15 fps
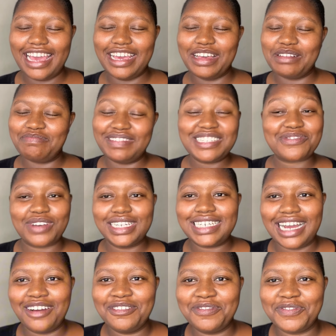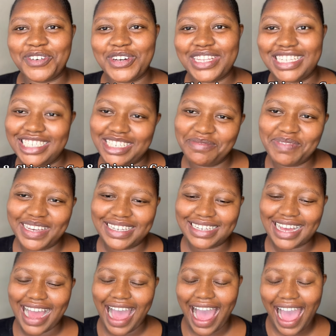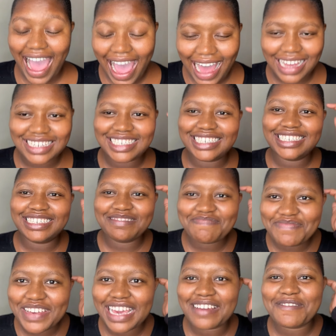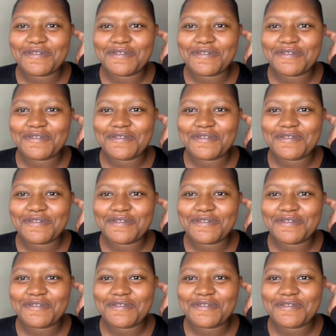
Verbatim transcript: please watch out for the shipping ah shipping